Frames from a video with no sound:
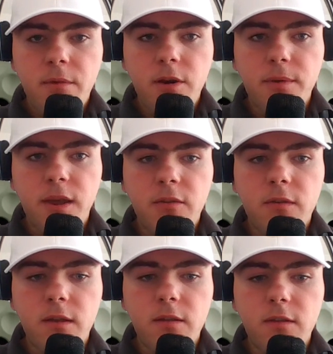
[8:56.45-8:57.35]
But it'll be
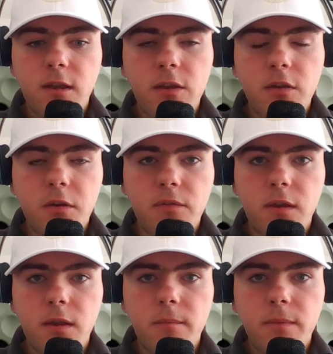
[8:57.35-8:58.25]
interesting to see, if
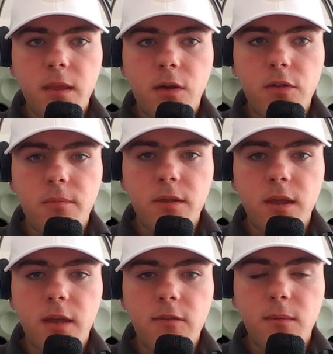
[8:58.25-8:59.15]
she
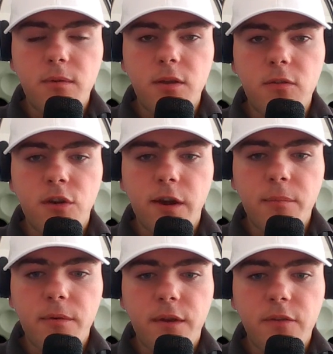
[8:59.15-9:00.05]
ultimately ends up,
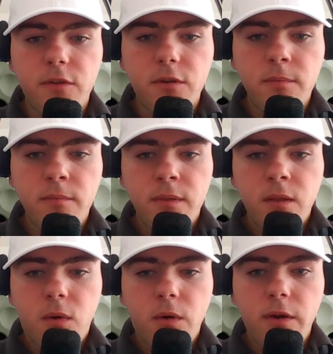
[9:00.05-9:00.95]
turning professional,
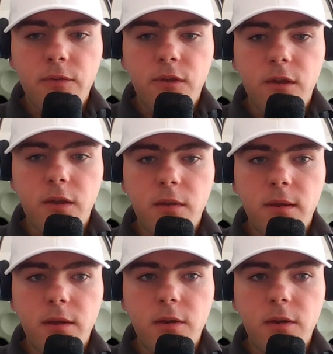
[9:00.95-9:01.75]
or if she,